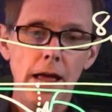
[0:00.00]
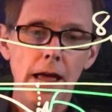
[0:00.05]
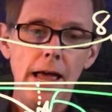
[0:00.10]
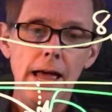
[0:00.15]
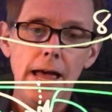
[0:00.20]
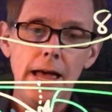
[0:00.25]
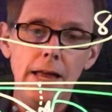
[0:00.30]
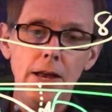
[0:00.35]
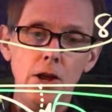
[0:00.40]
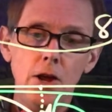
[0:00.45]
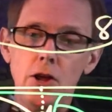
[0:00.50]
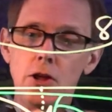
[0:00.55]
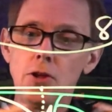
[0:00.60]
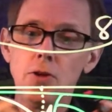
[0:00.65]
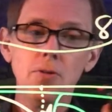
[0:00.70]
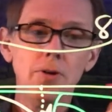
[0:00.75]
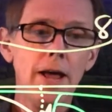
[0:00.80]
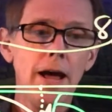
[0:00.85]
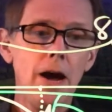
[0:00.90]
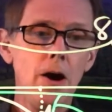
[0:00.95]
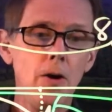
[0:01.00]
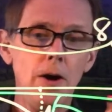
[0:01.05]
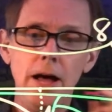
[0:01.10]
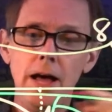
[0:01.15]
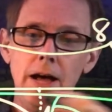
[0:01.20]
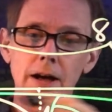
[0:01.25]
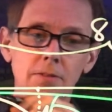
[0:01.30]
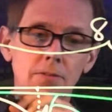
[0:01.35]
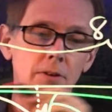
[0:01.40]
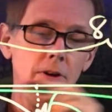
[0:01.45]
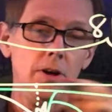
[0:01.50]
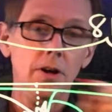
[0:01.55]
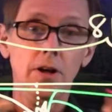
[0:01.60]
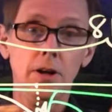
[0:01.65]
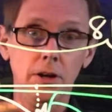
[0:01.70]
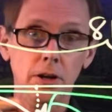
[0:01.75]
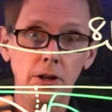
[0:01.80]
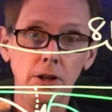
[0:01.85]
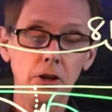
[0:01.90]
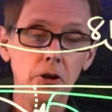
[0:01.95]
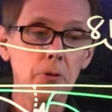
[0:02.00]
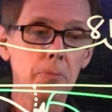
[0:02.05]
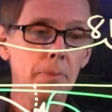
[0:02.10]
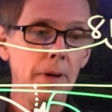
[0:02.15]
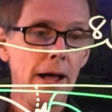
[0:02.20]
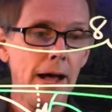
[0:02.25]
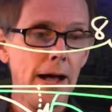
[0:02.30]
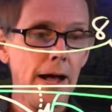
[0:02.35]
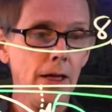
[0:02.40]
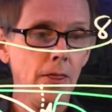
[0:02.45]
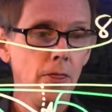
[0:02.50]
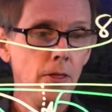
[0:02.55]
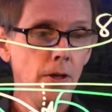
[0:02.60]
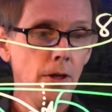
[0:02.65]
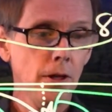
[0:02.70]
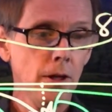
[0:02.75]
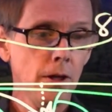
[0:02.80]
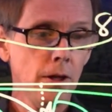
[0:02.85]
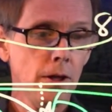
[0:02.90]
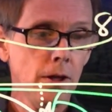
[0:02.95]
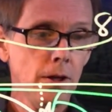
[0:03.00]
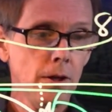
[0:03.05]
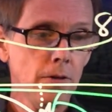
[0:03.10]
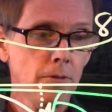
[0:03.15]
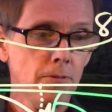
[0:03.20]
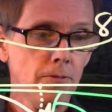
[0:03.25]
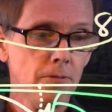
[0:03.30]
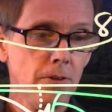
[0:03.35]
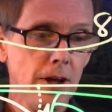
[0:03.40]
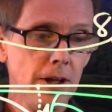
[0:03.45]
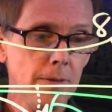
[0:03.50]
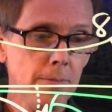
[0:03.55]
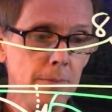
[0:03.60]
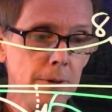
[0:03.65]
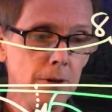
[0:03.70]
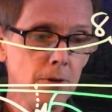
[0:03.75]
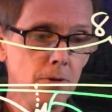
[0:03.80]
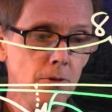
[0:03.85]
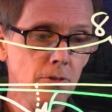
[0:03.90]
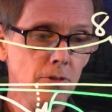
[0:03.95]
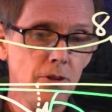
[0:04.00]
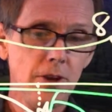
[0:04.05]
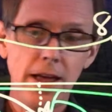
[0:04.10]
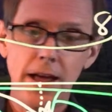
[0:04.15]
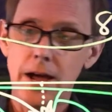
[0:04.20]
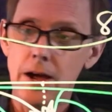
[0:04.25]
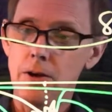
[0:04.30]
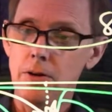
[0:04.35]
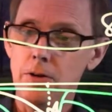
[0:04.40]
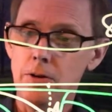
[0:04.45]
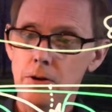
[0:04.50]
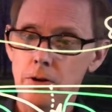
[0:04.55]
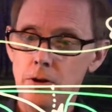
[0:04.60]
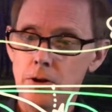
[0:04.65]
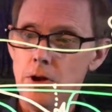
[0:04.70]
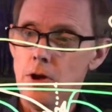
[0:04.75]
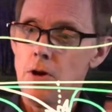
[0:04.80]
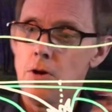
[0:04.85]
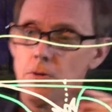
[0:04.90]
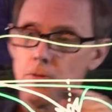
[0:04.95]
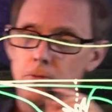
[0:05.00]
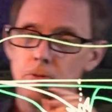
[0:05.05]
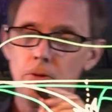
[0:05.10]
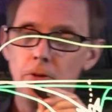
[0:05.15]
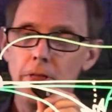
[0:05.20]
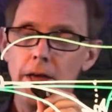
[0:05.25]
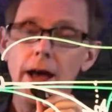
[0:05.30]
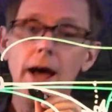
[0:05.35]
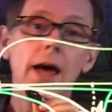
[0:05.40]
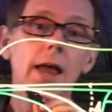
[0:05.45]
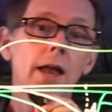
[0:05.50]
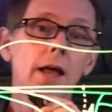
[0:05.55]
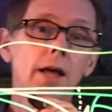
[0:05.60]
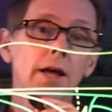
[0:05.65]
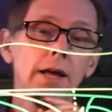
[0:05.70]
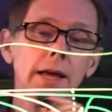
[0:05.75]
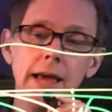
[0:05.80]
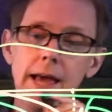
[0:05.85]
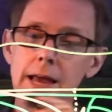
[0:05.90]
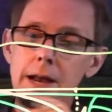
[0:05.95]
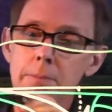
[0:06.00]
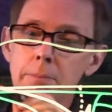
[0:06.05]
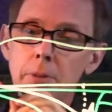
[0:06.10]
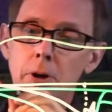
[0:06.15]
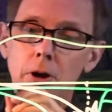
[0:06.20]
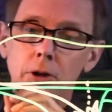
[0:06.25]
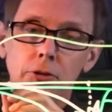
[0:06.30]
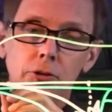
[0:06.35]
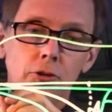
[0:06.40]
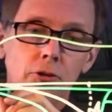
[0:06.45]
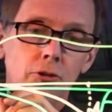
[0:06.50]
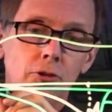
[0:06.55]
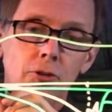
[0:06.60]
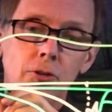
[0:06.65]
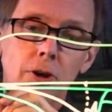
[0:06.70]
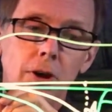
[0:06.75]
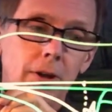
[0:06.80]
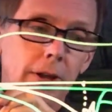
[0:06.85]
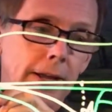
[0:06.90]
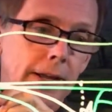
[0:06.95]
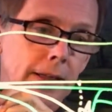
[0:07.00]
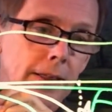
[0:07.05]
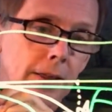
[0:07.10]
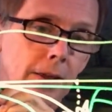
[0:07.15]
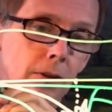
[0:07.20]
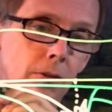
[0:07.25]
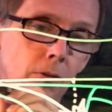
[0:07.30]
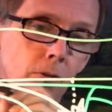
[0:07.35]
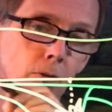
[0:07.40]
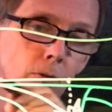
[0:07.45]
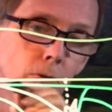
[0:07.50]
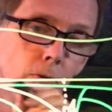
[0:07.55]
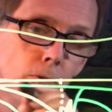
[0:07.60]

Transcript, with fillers: and you now have a clear path five meters down for that cannonball to shoot out like this.